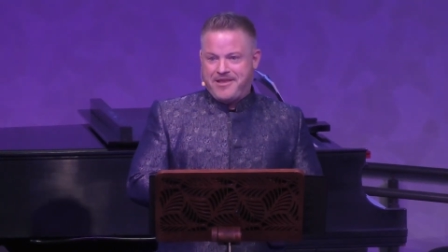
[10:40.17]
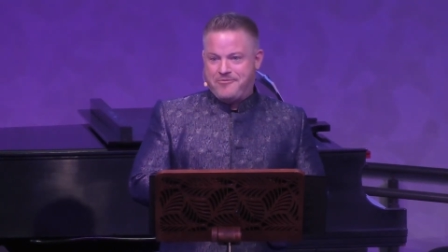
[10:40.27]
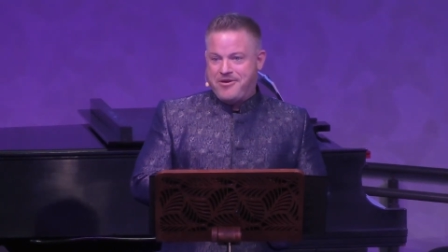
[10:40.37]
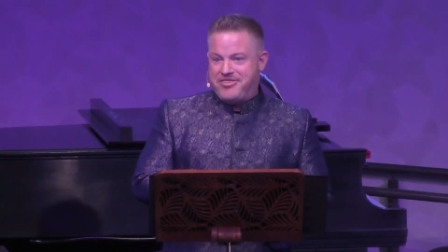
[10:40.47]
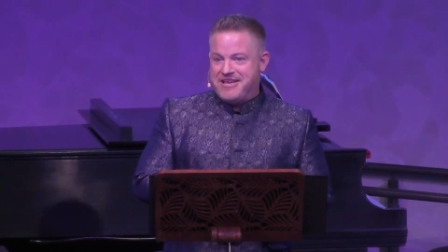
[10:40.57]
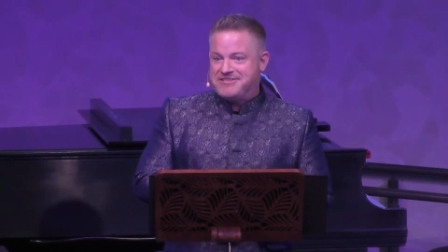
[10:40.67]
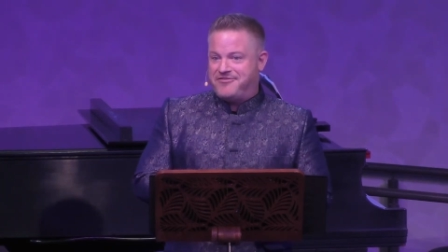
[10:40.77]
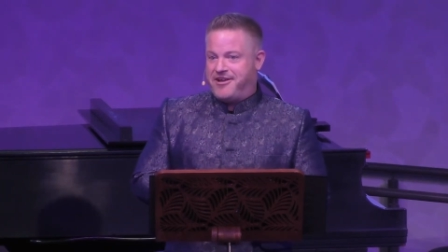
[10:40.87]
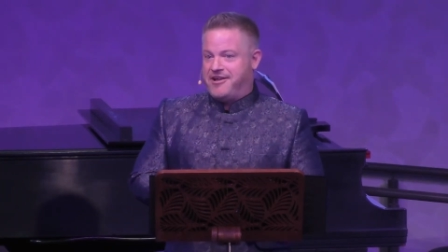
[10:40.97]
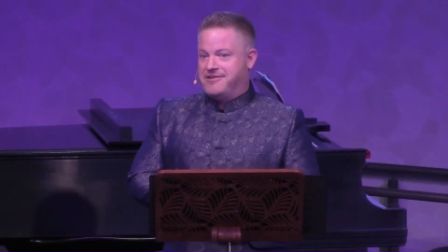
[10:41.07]
And with these
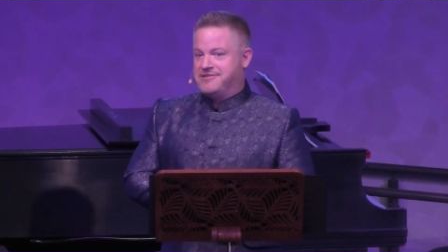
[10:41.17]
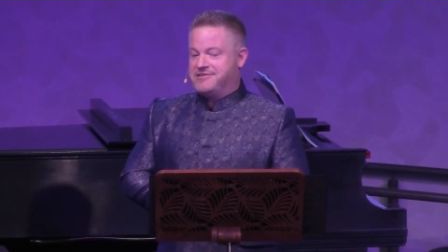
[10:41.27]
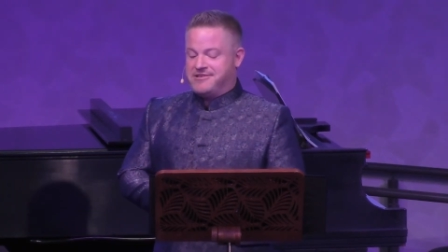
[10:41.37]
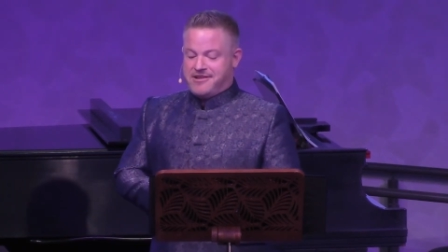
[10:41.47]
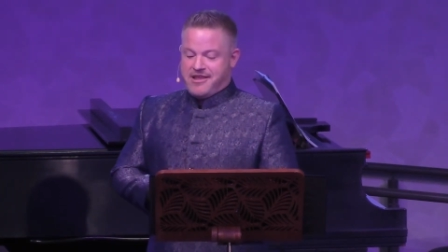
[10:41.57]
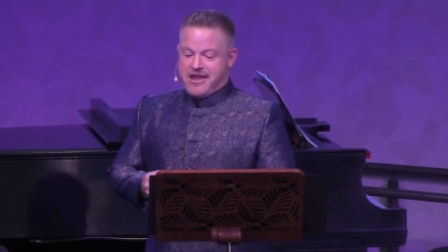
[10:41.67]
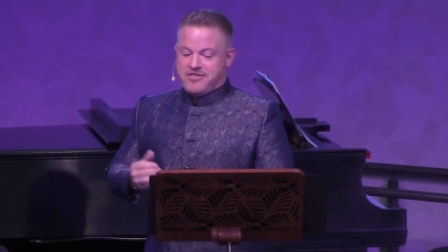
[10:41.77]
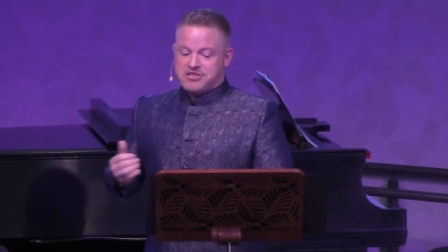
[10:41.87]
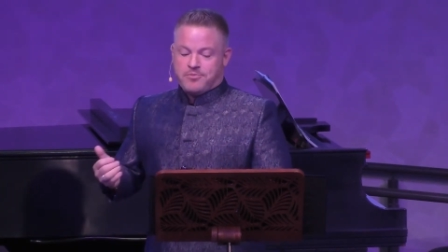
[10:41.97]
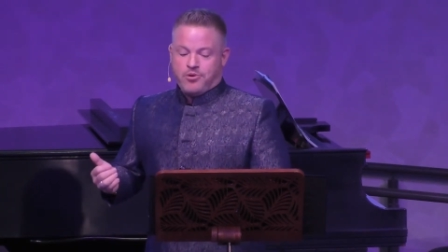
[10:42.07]
funds
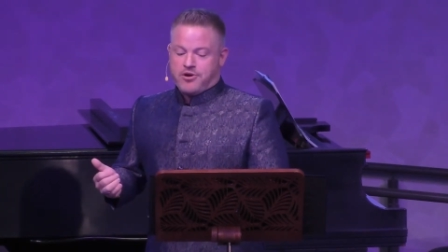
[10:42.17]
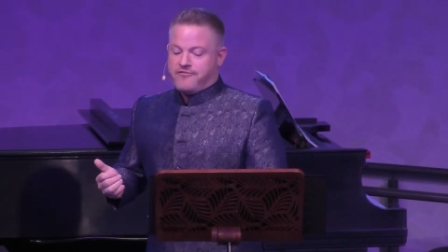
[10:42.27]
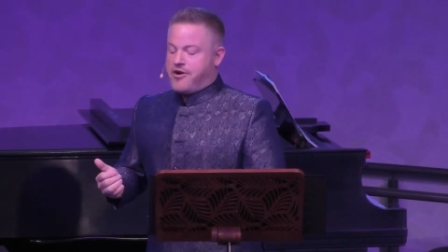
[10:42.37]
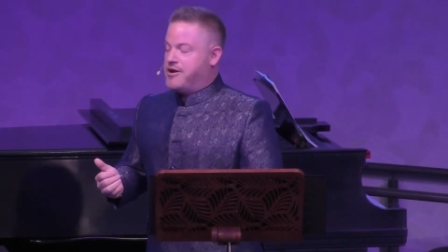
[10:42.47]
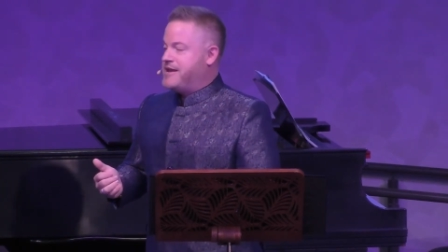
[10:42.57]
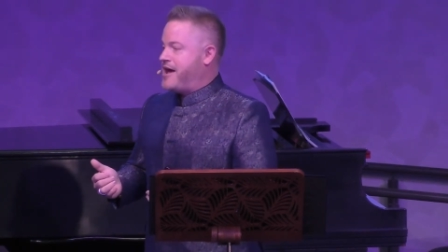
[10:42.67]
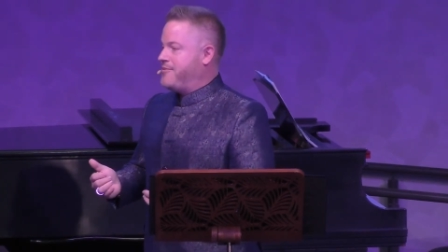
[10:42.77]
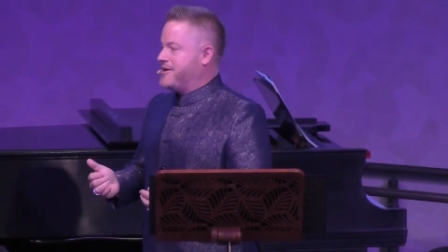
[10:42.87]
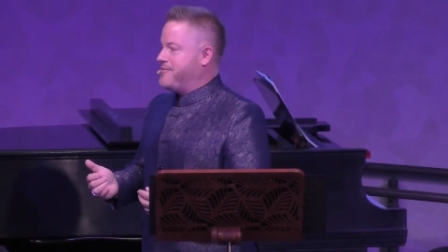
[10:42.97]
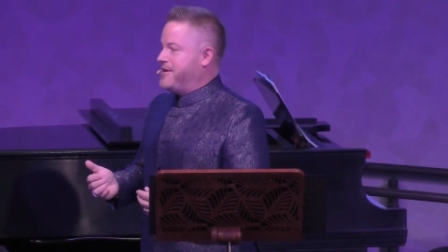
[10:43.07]
and the support of our
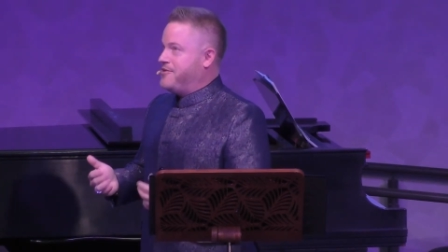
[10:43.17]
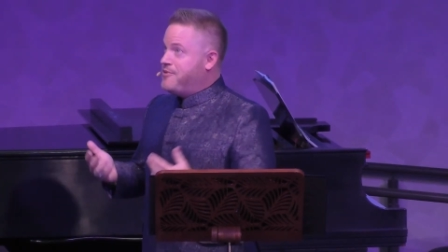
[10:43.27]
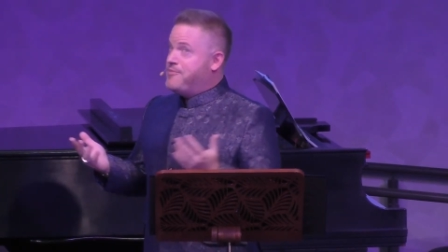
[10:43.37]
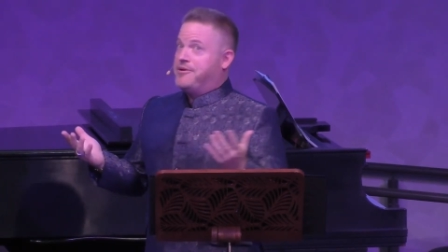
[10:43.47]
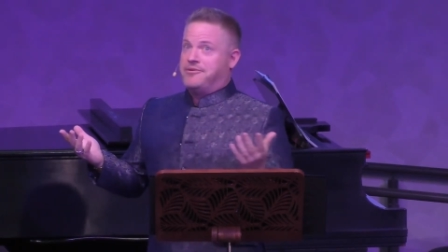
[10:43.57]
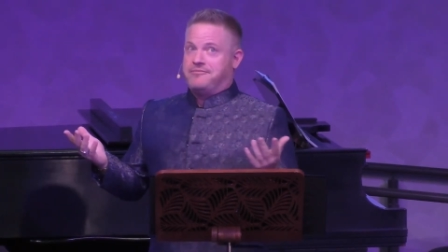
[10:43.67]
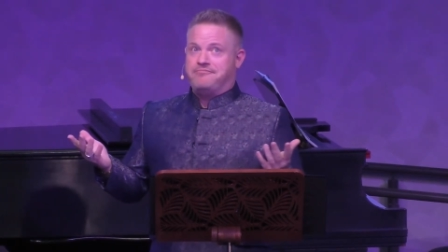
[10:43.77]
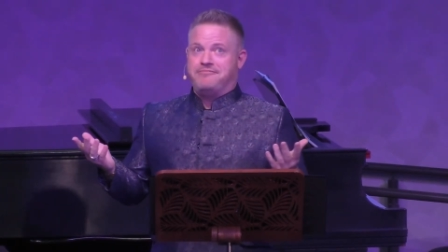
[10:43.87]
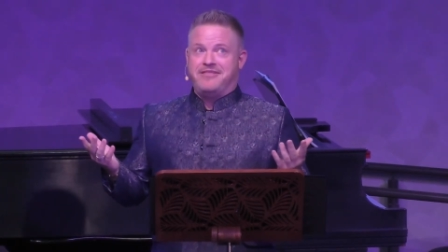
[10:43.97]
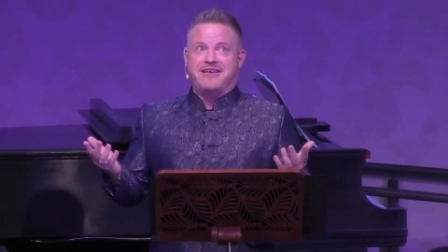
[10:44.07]
endowment committee, we built
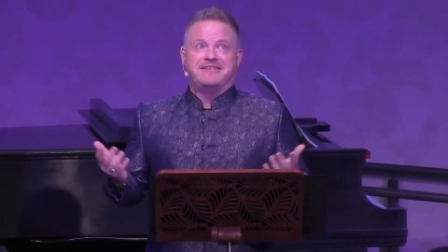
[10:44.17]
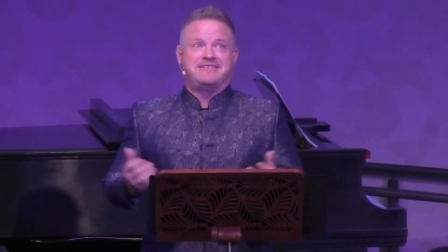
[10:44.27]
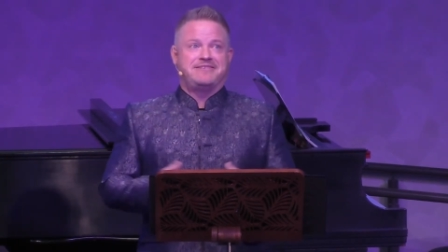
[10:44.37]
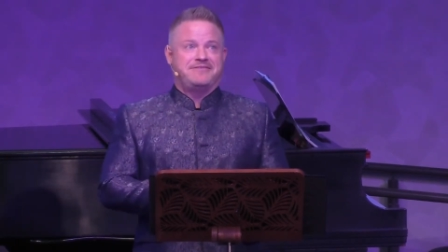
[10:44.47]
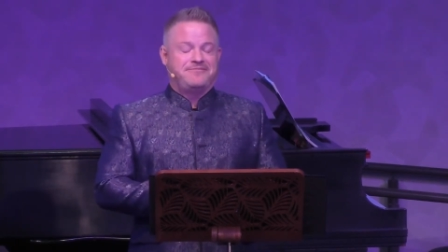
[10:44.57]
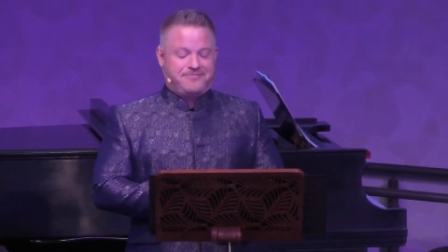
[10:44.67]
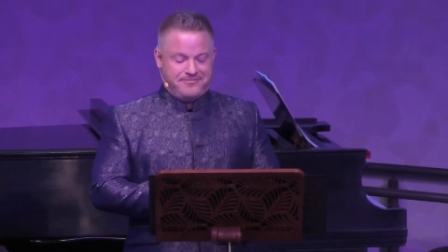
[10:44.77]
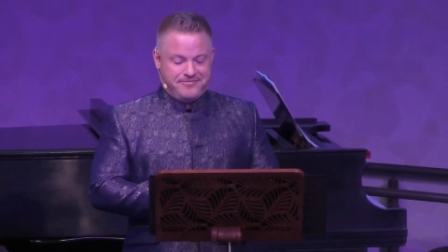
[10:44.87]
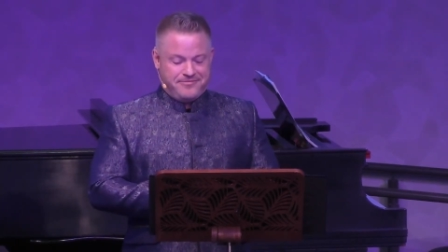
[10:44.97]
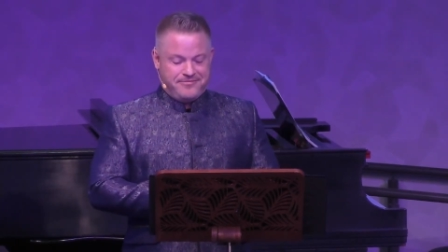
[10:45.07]
this.
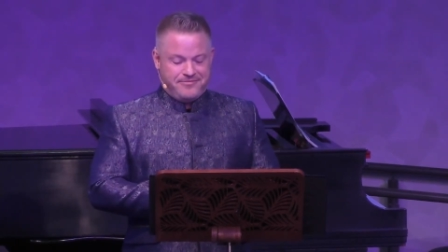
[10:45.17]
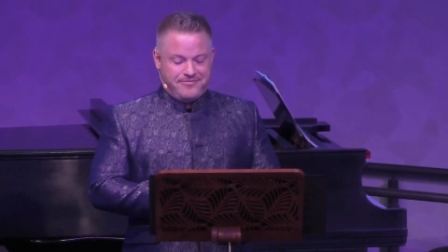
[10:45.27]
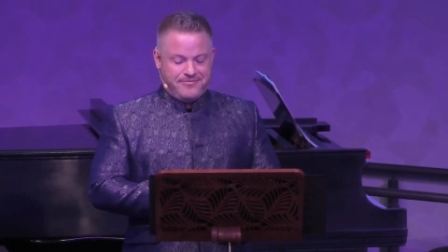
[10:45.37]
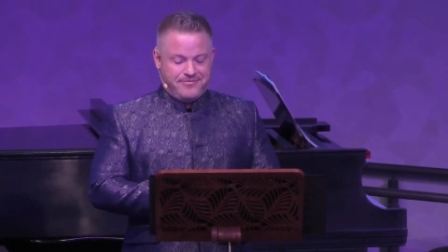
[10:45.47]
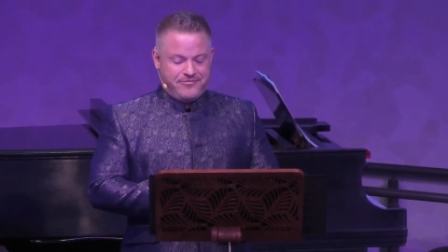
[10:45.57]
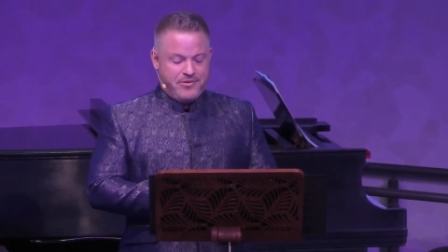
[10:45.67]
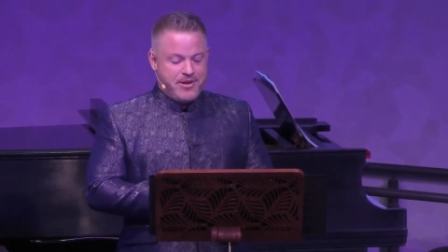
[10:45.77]
We